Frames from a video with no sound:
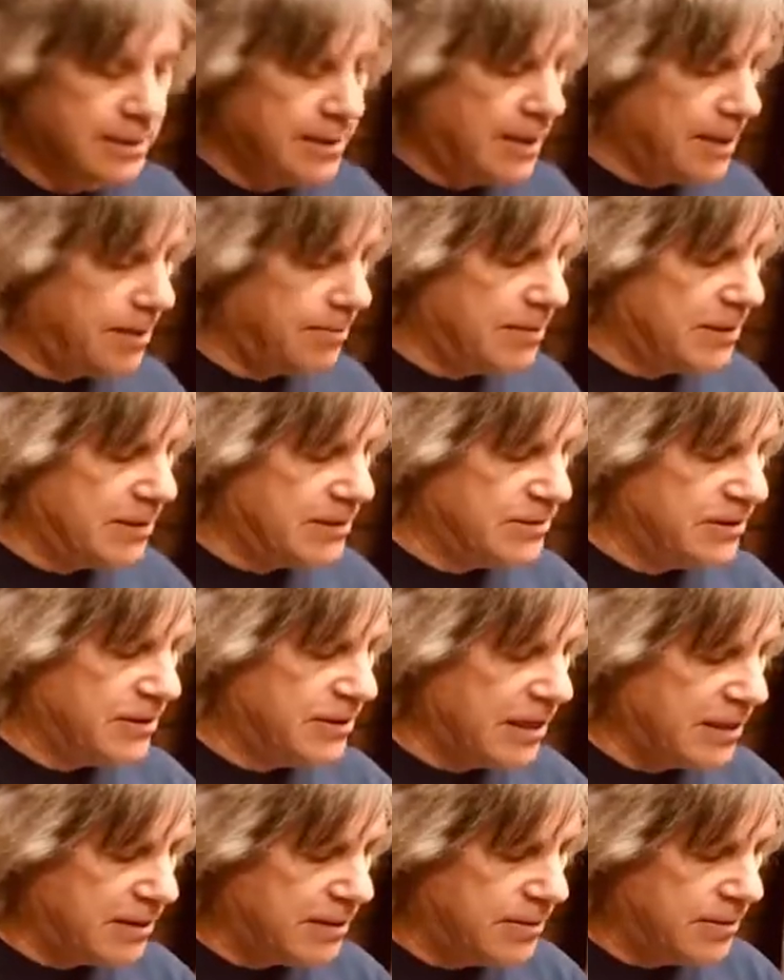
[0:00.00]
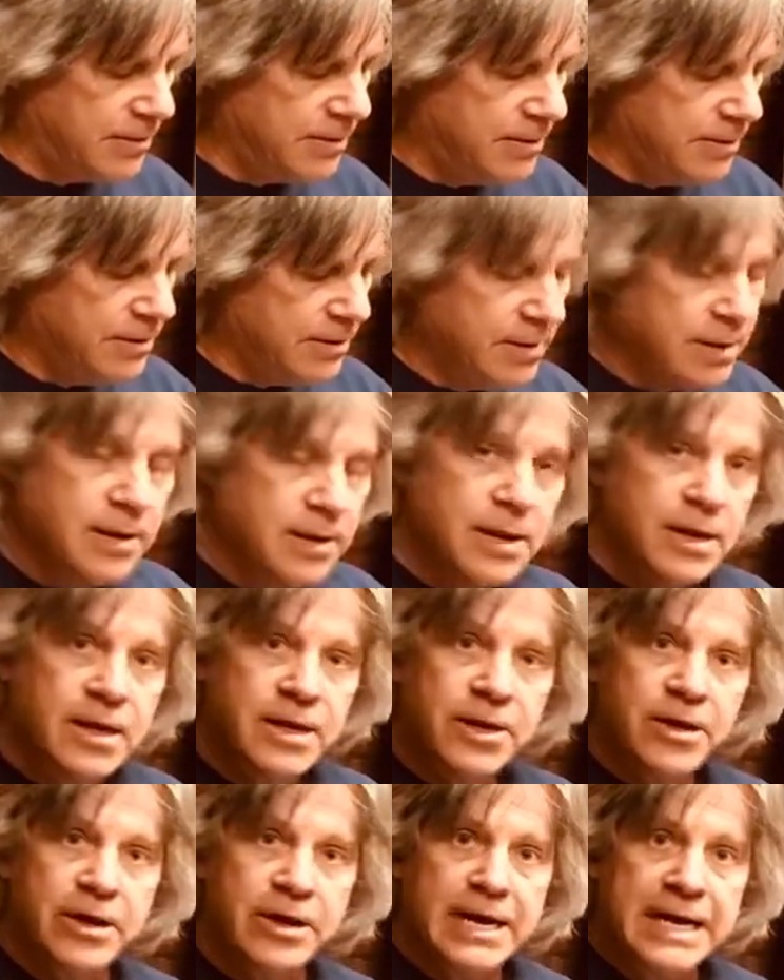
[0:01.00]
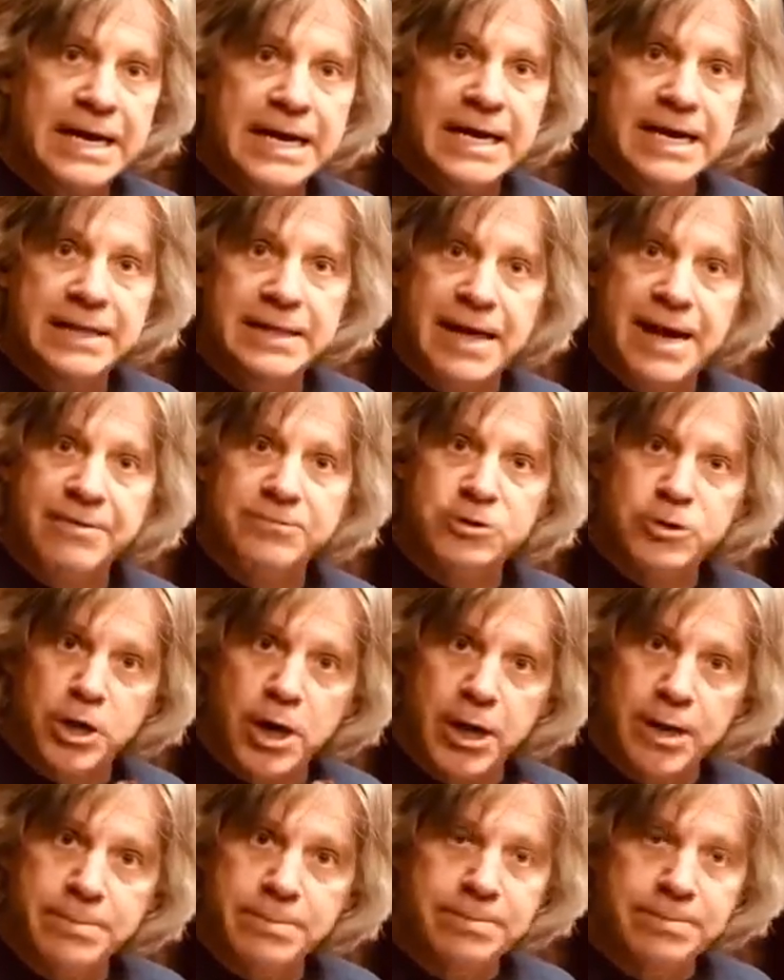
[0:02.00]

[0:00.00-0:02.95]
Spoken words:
Yeah, because you think your E, the F sharp.